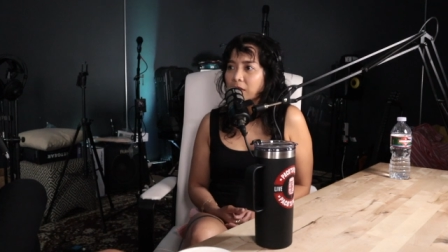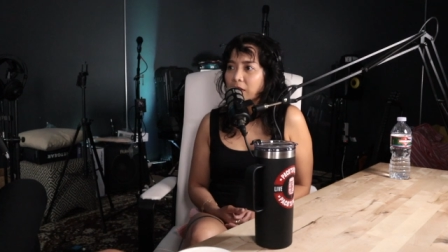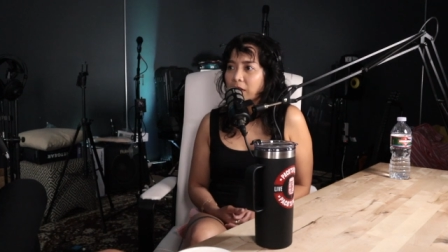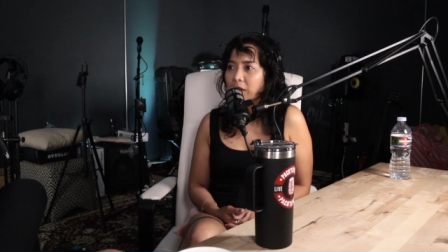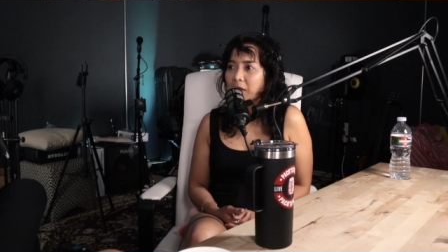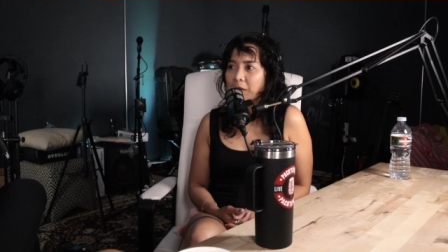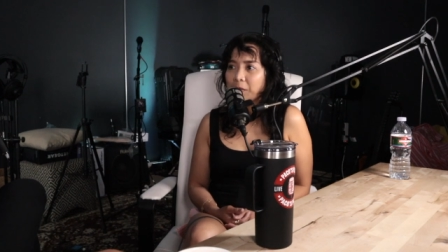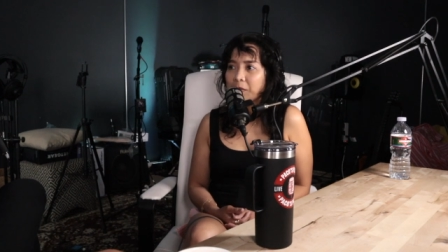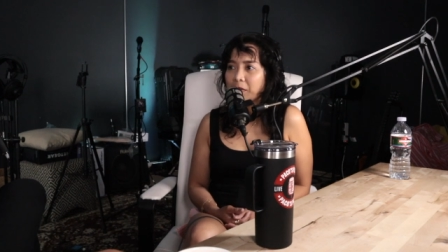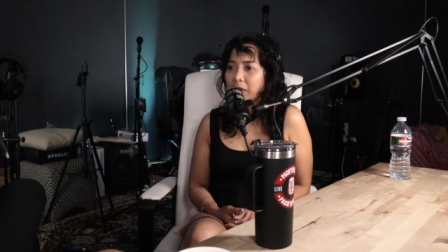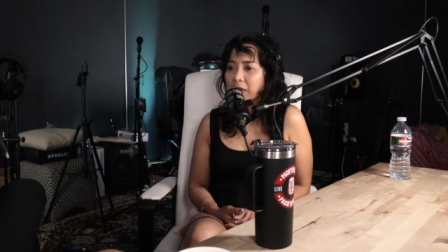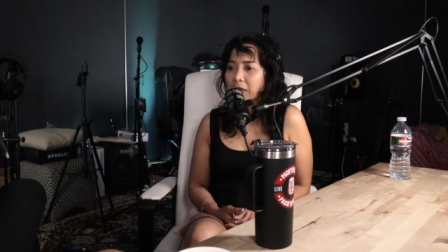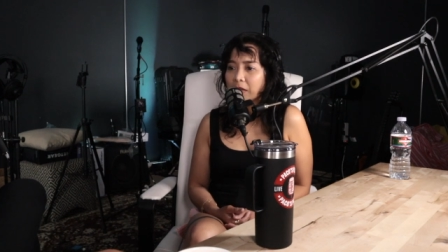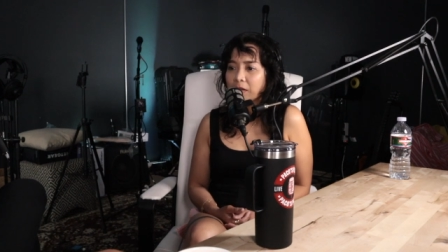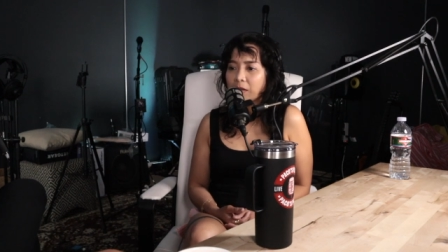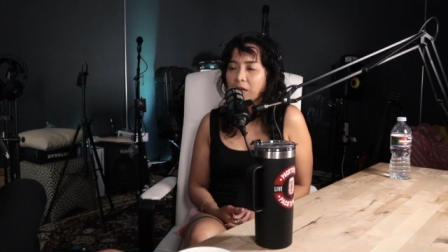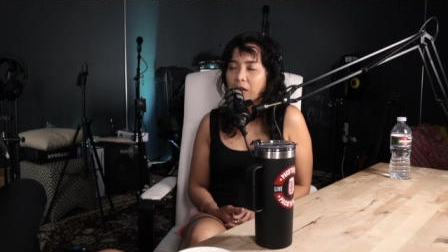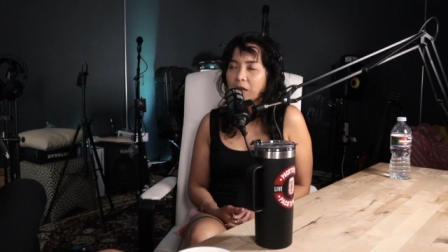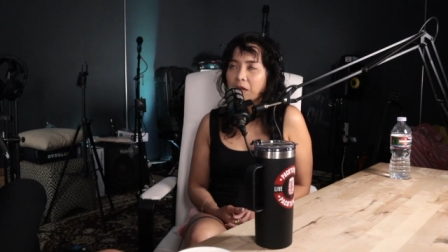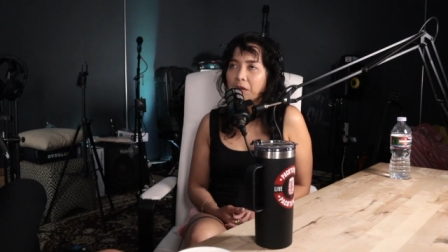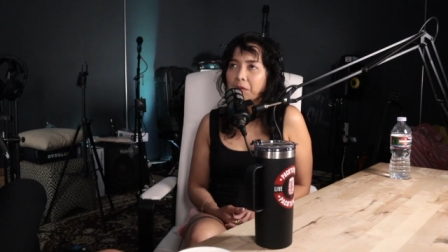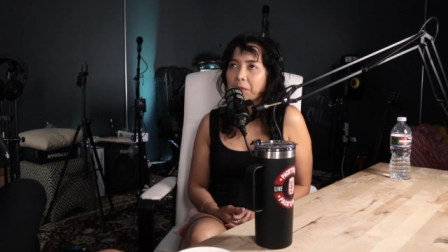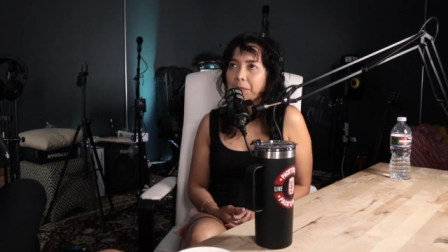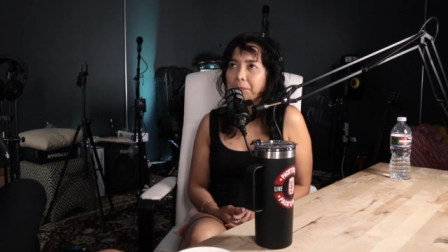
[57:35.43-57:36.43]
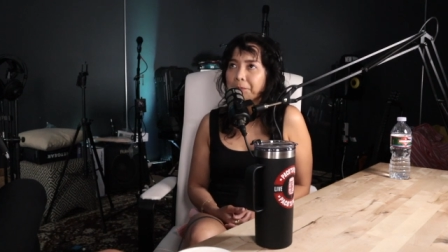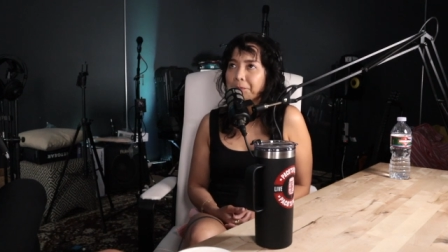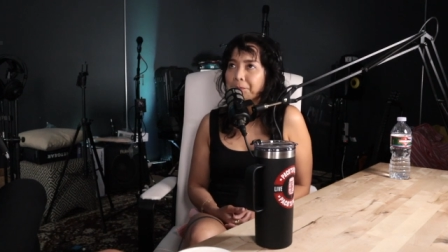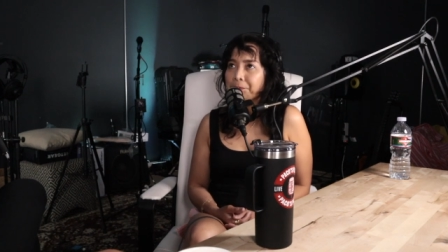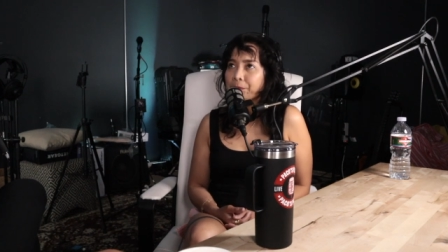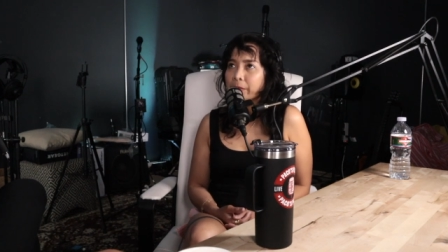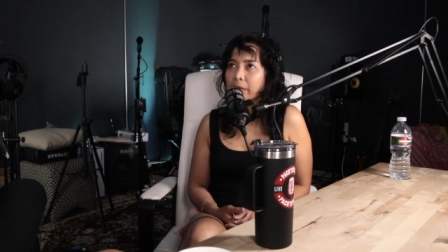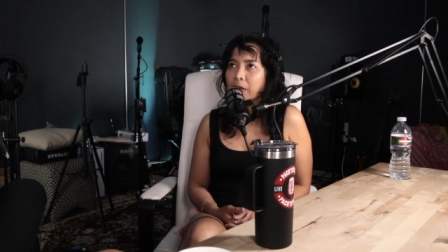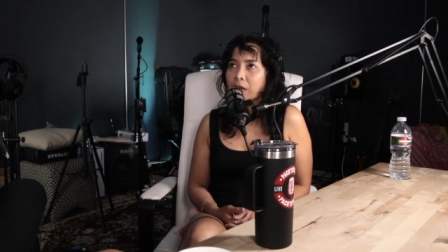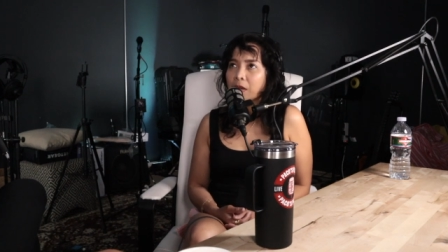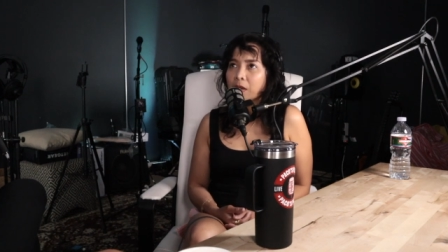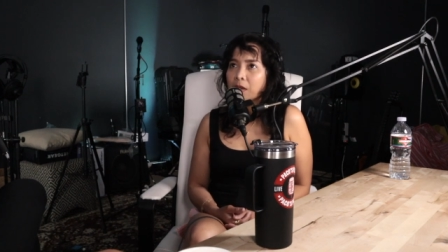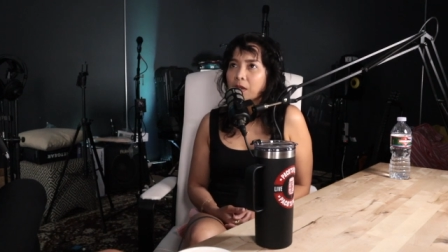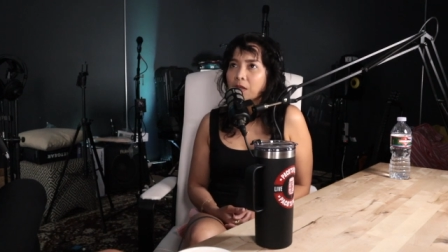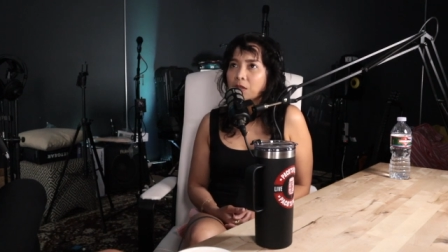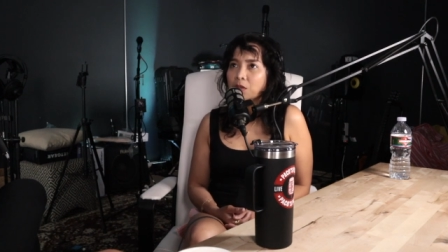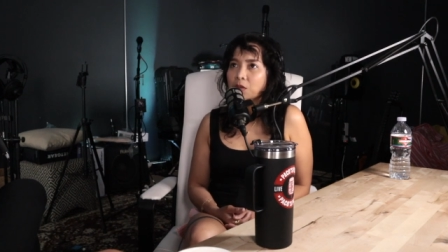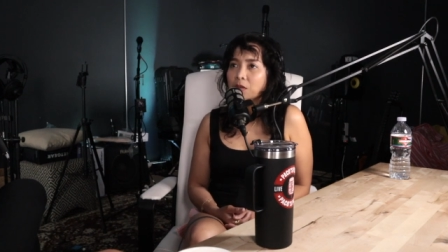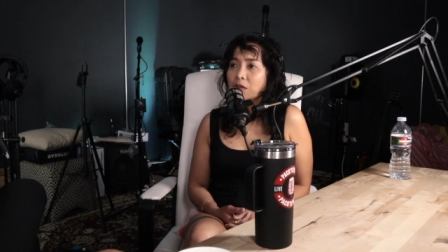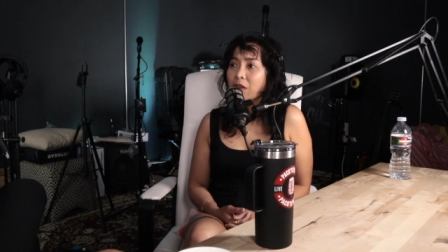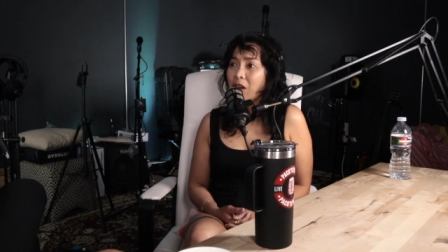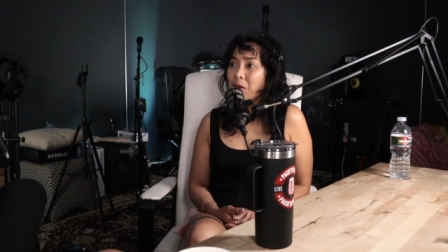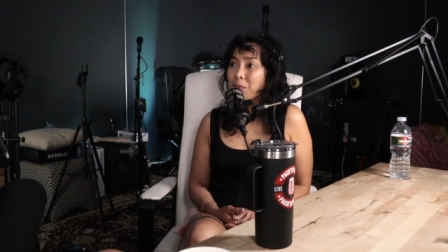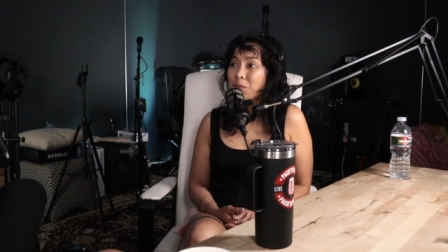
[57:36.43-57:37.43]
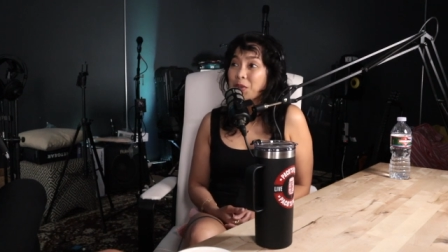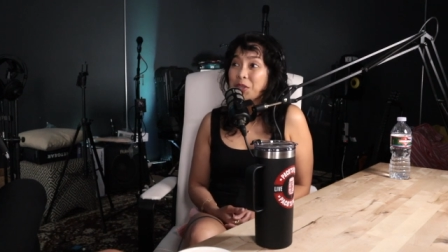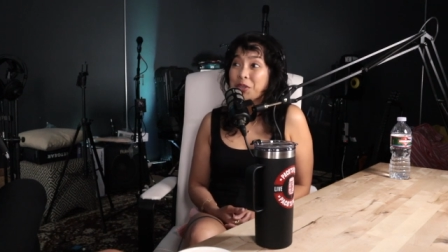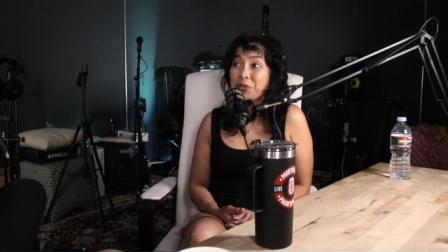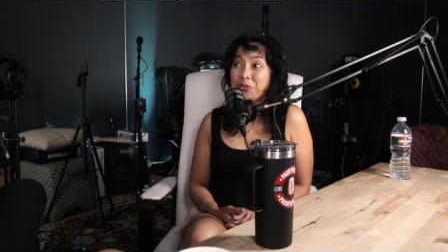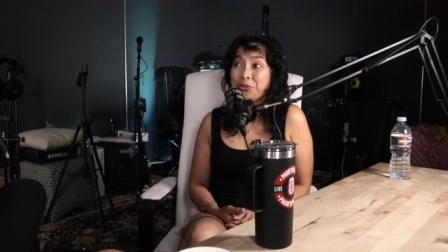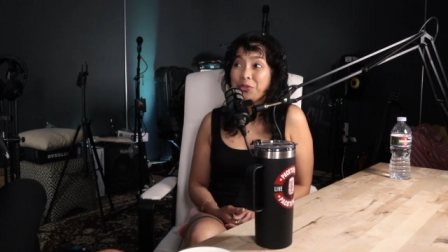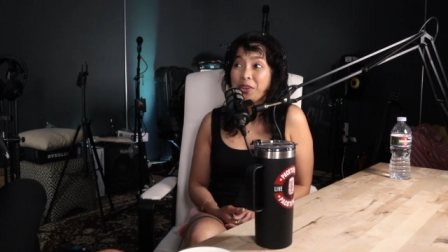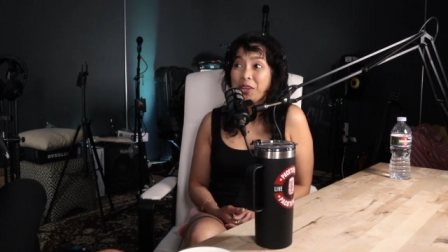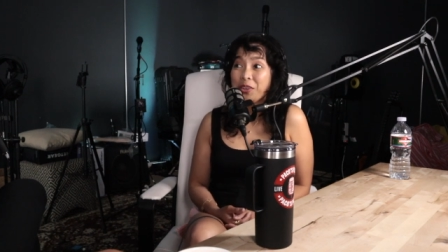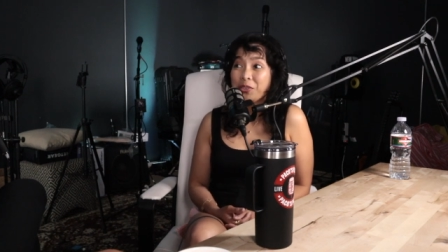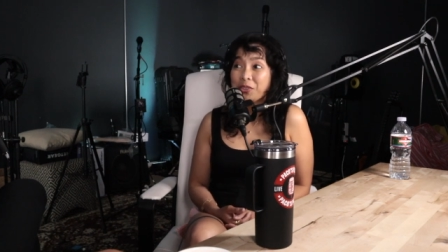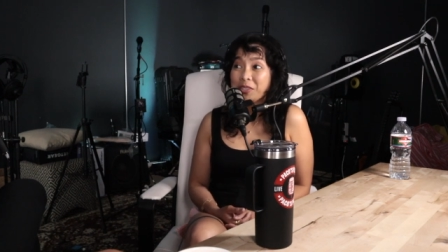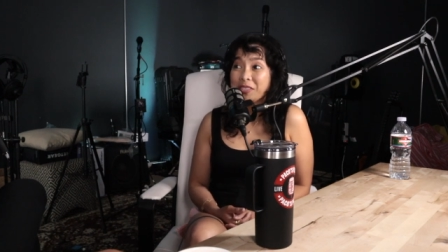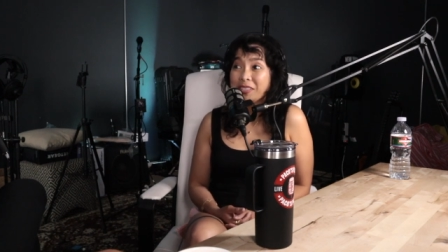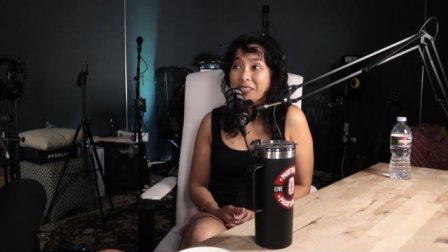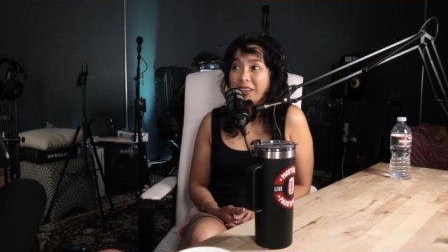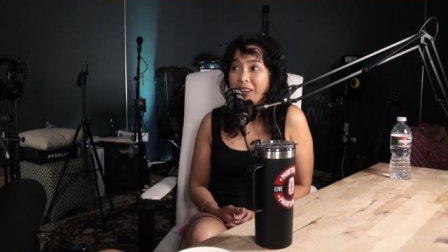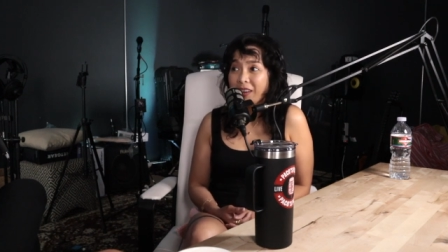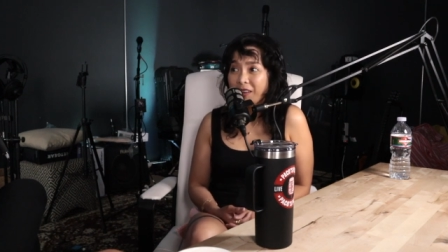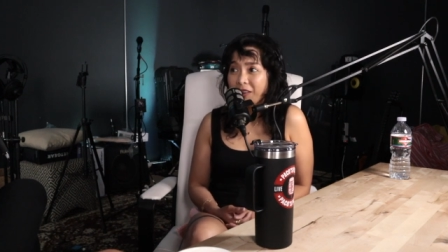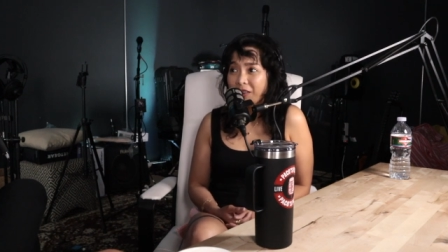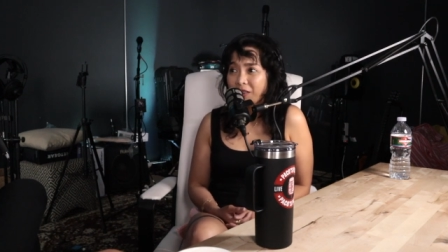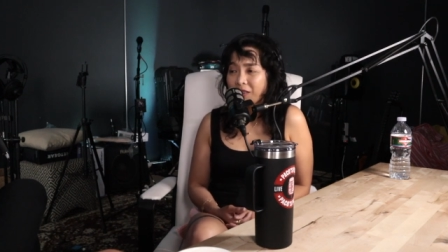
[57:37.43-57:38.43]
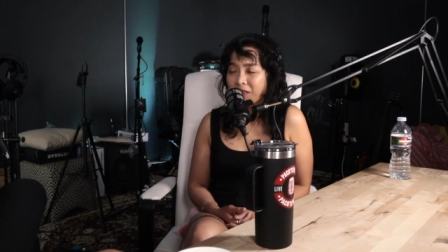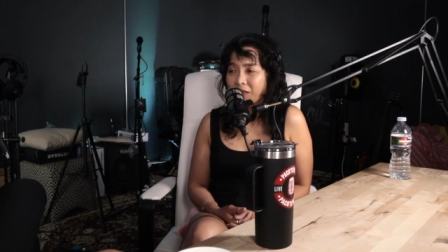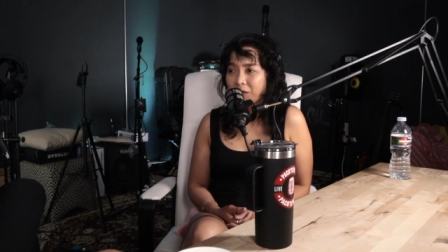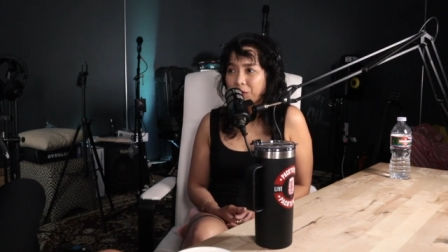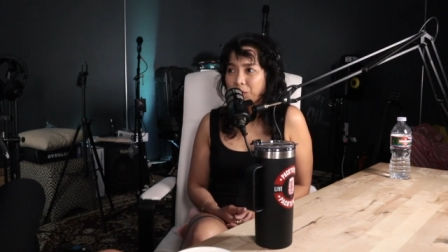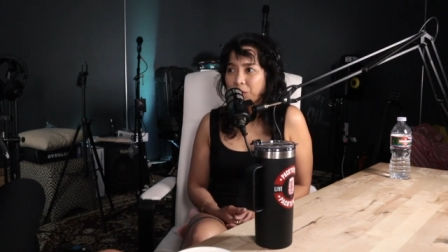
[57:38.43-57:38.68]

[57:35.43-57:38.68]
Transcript: I mean, um, do not be afraid or scared